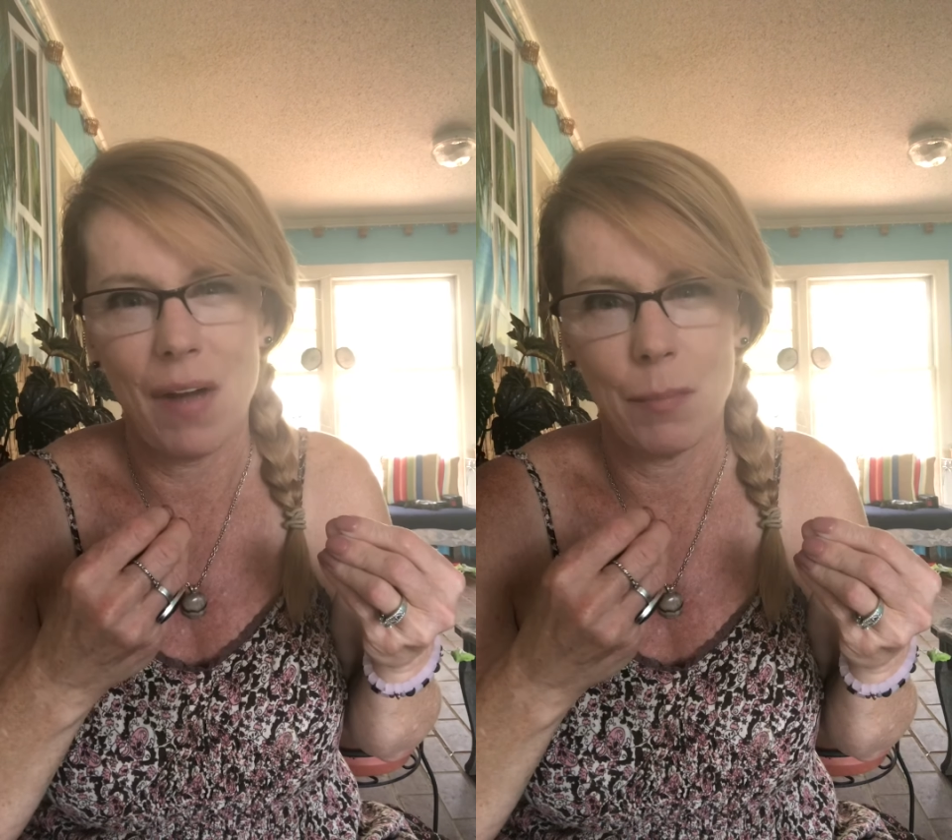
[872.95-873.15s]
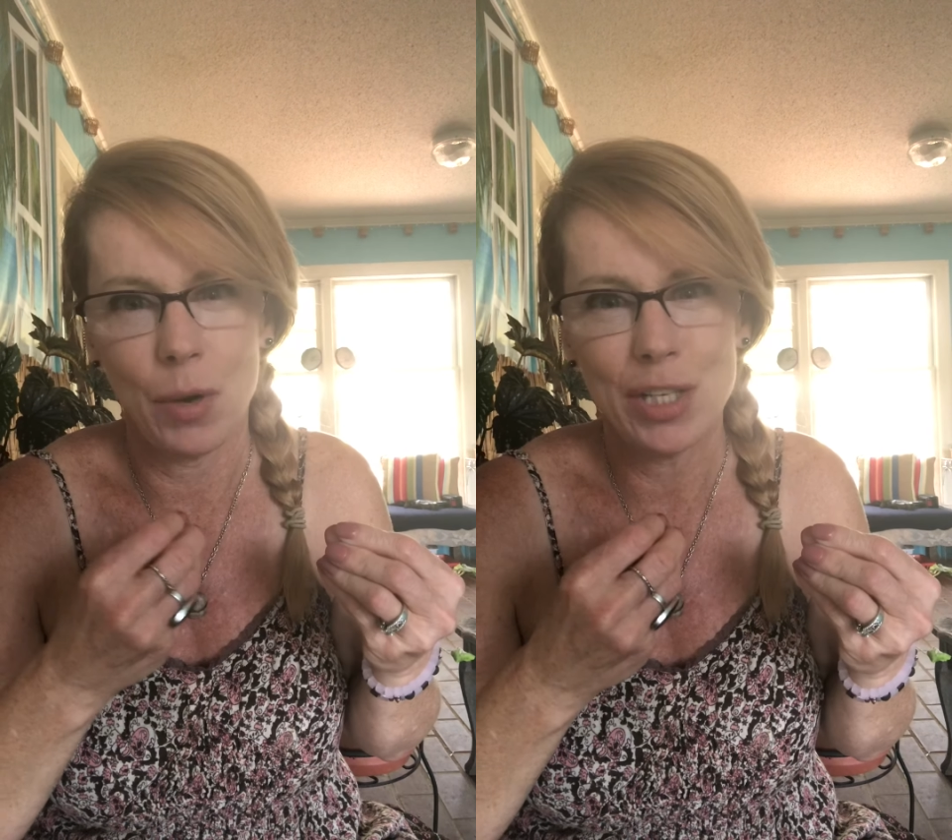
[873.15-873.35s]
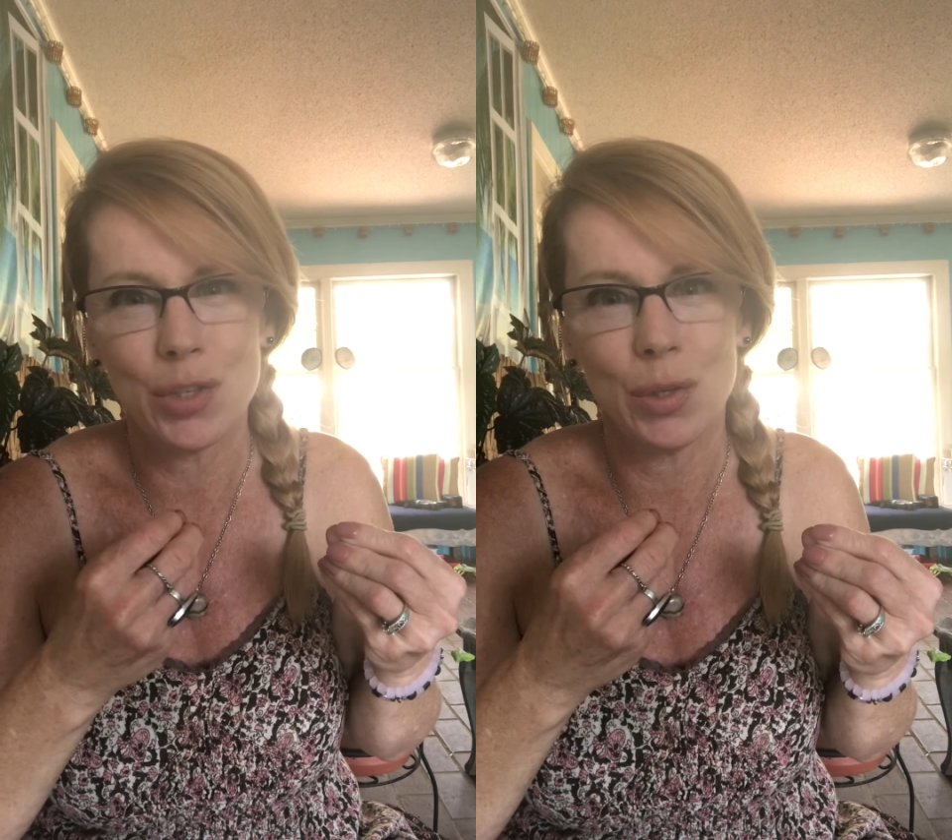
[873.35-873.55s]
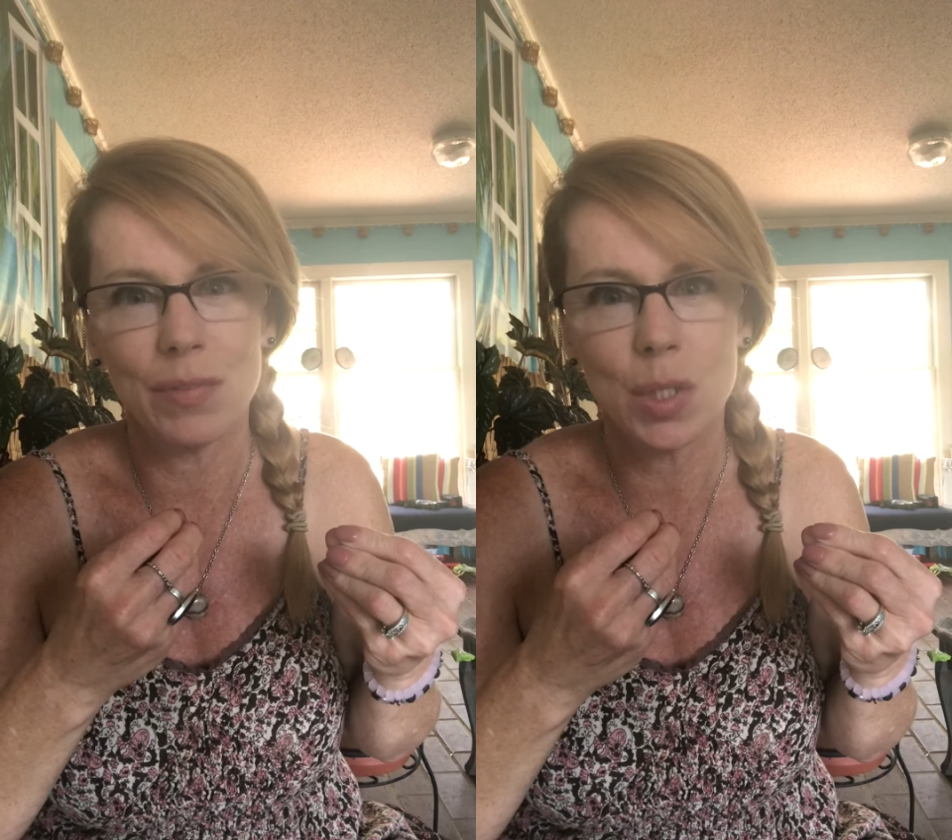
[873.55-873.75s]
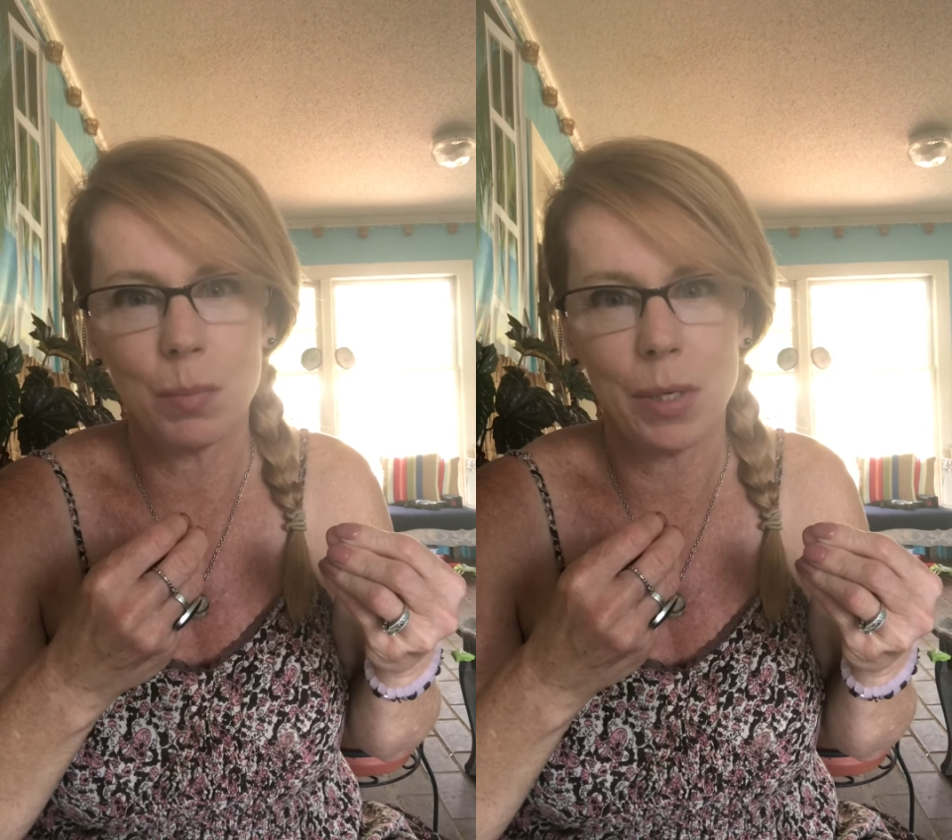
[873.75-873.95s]
vibration of
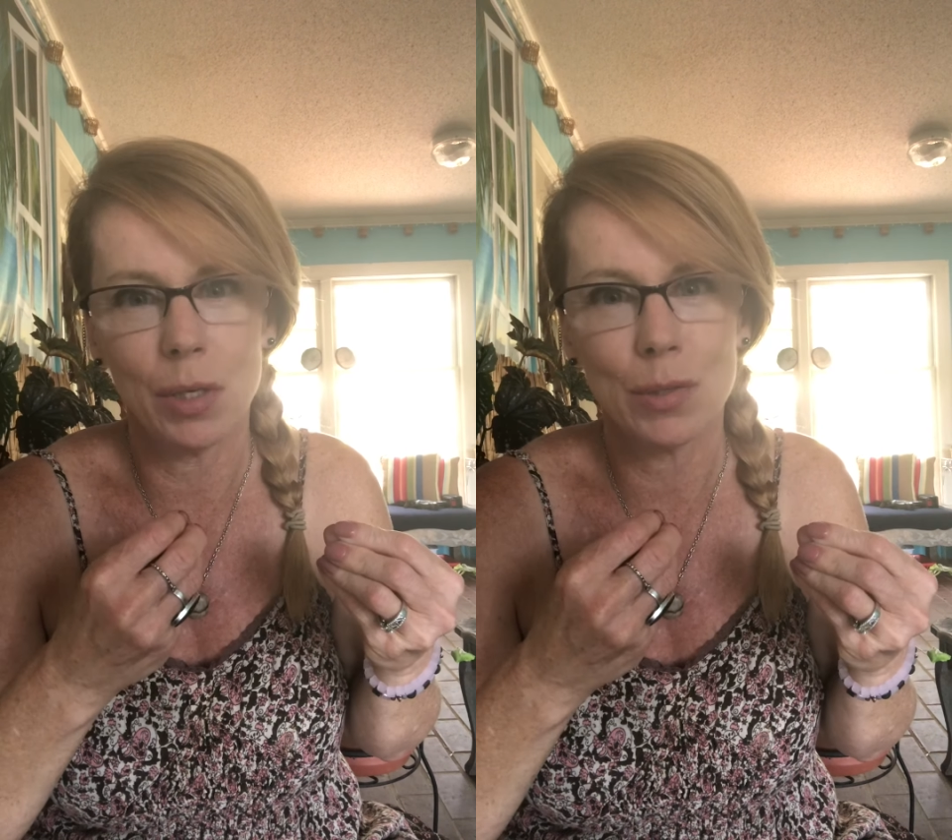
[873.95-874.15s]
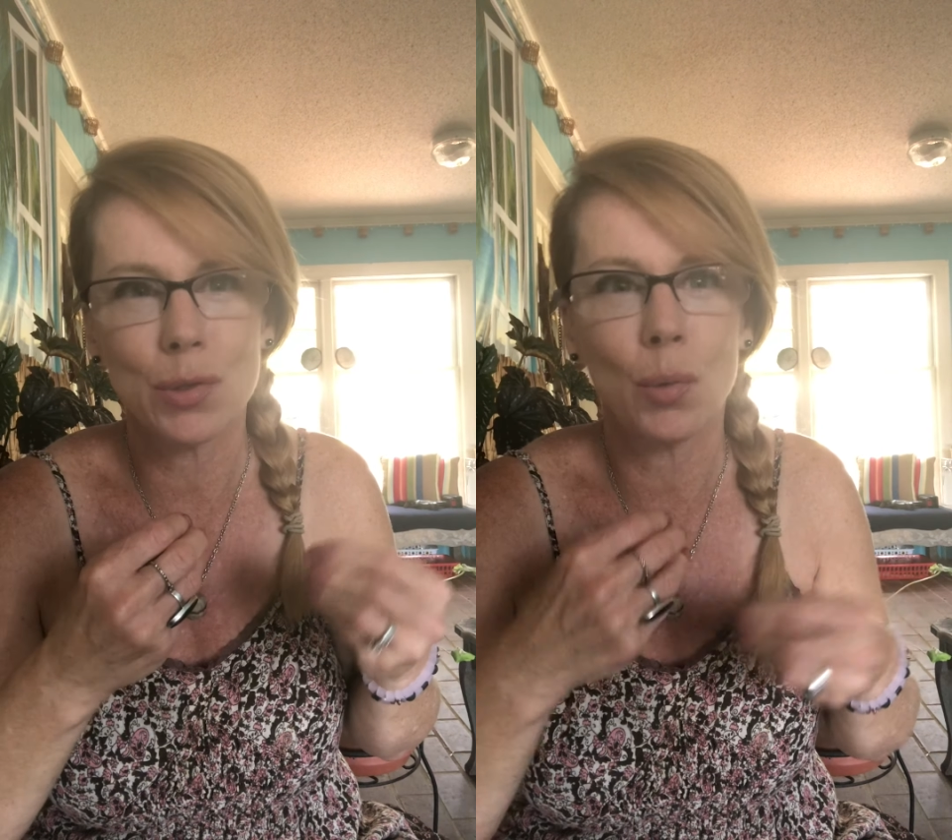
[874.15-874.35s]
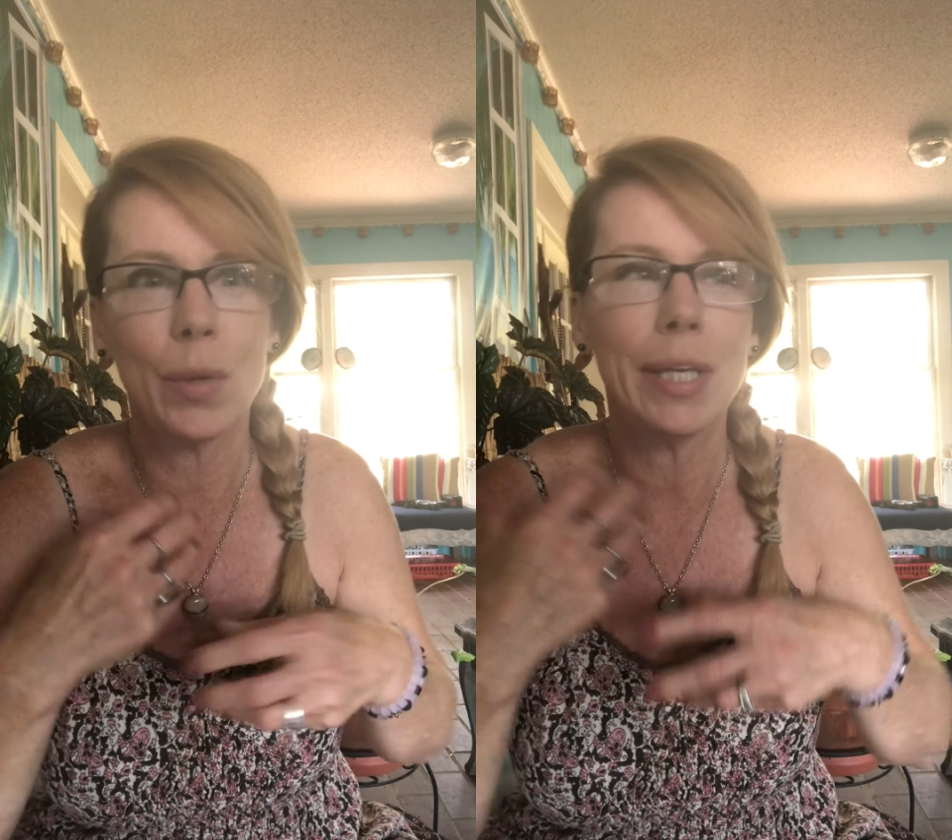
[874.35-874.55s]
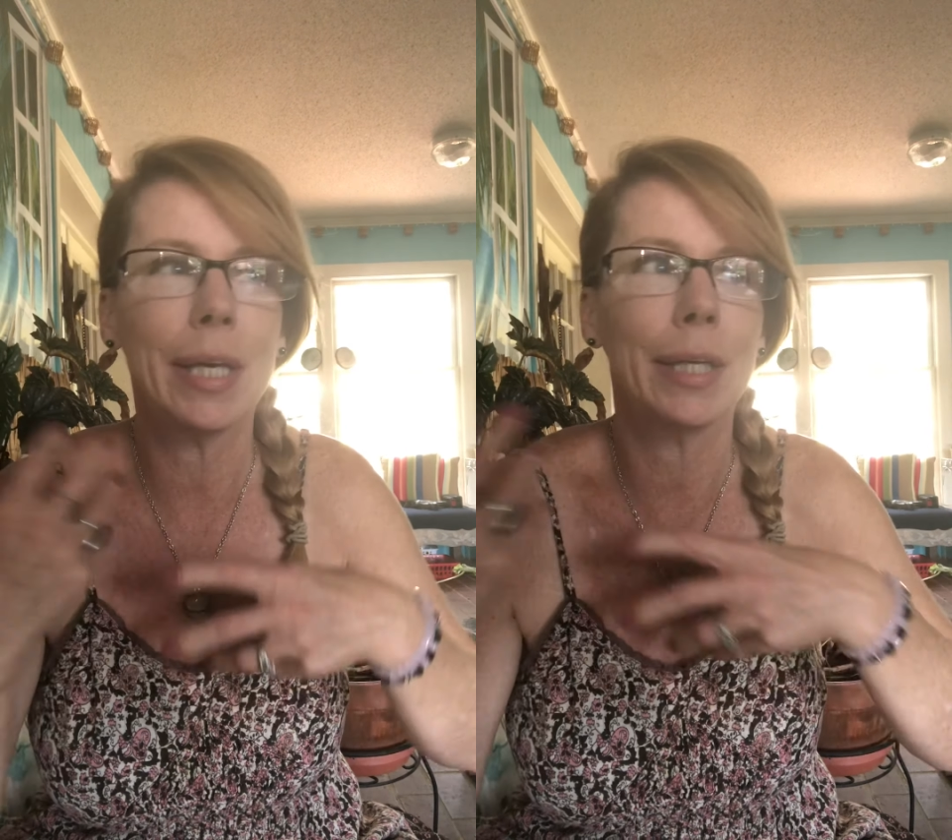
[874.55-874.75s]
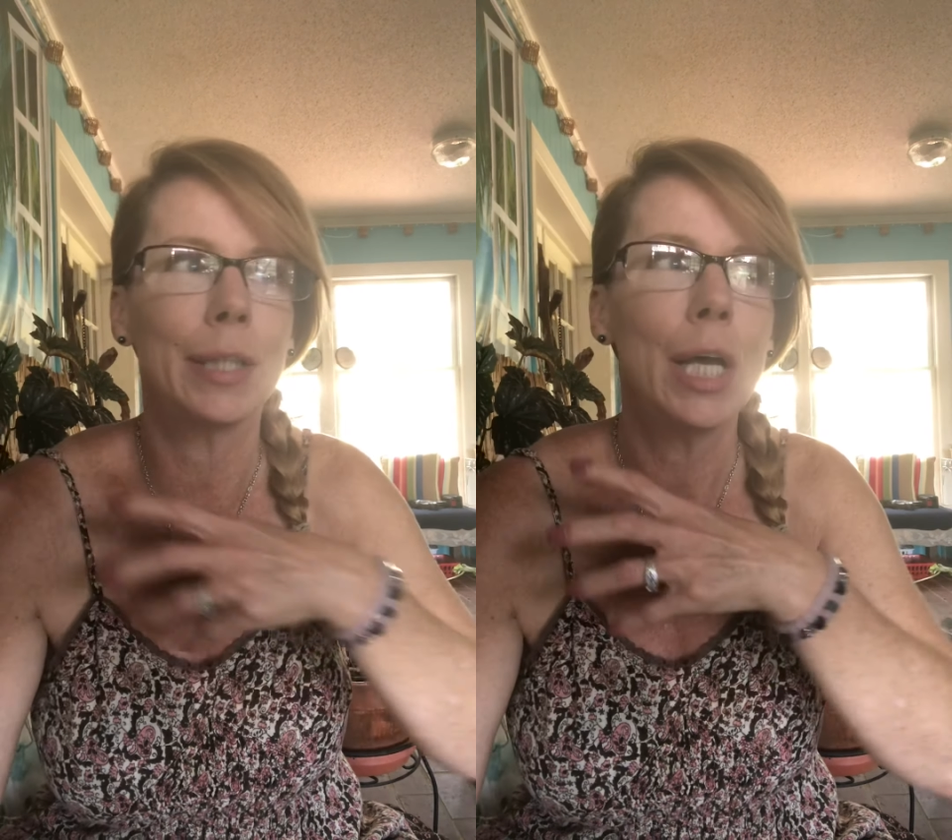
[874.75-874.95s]
spirit so we
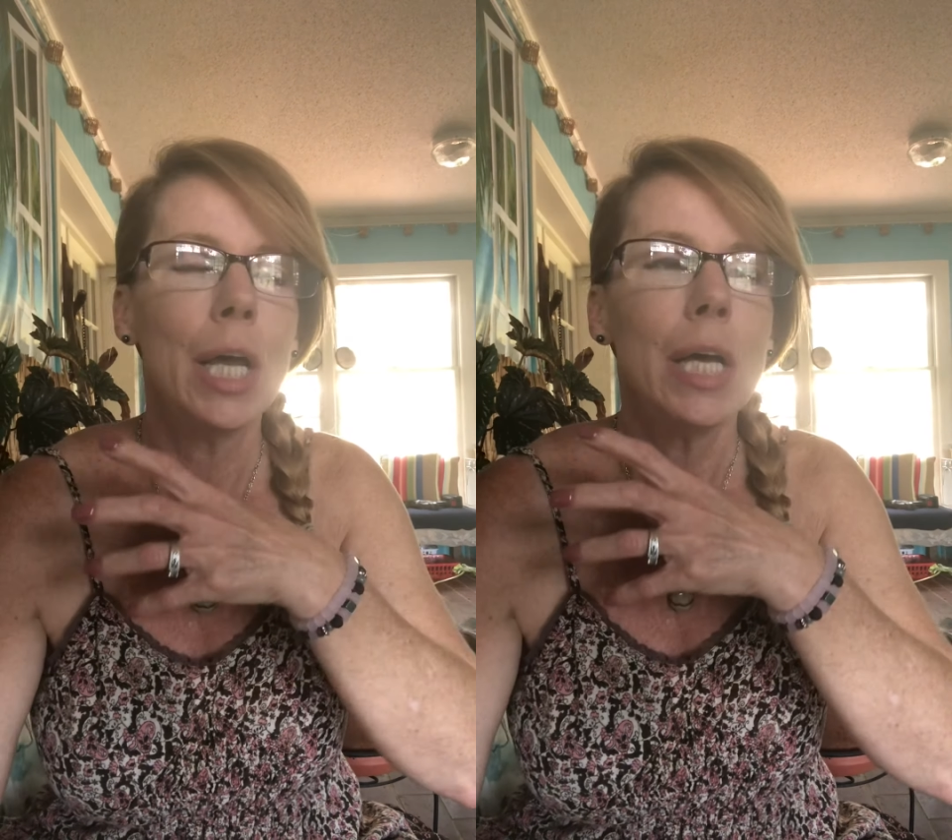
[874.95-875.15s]
can